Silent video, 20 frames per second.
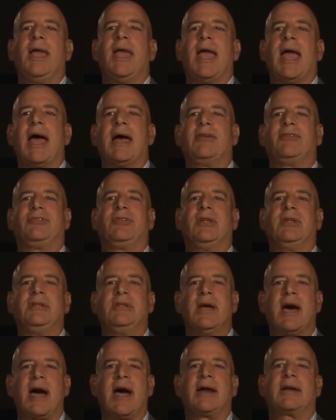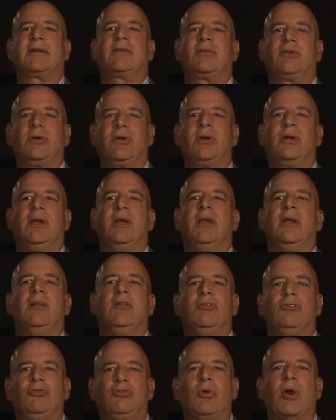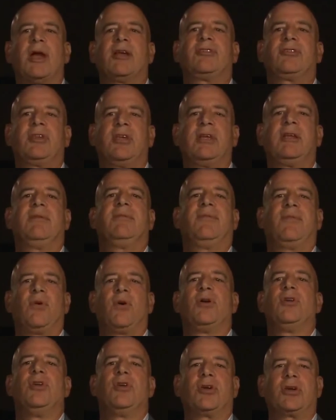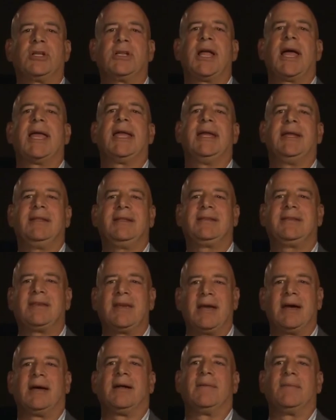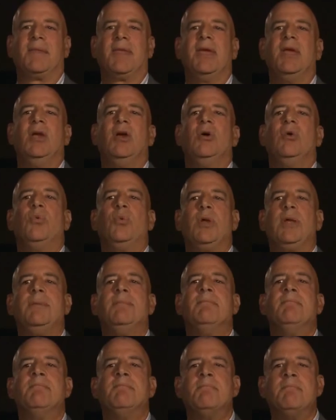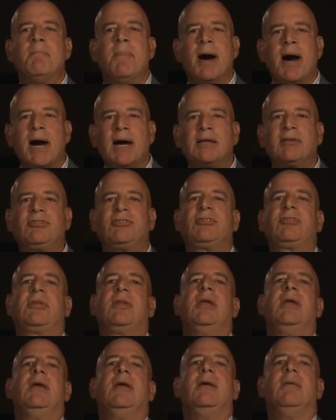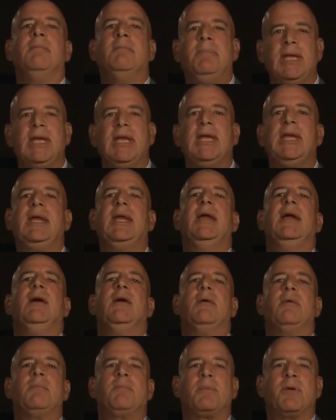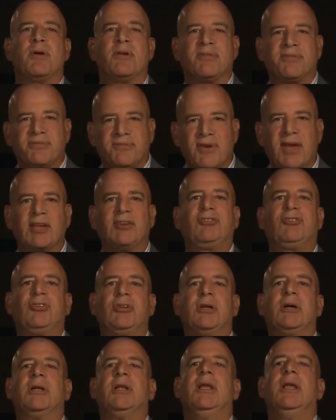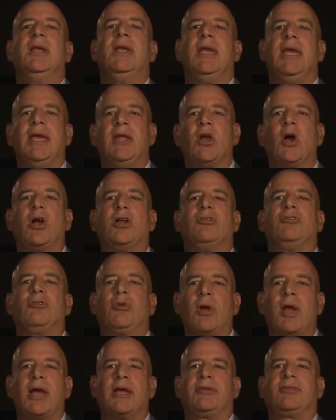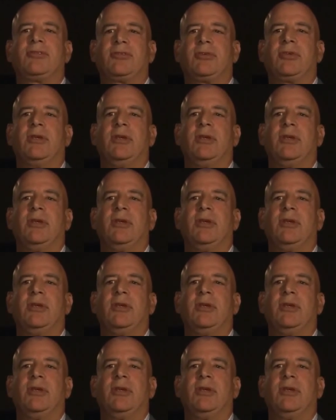as the doctor, dressing for your clientele? We must be professional in our dress.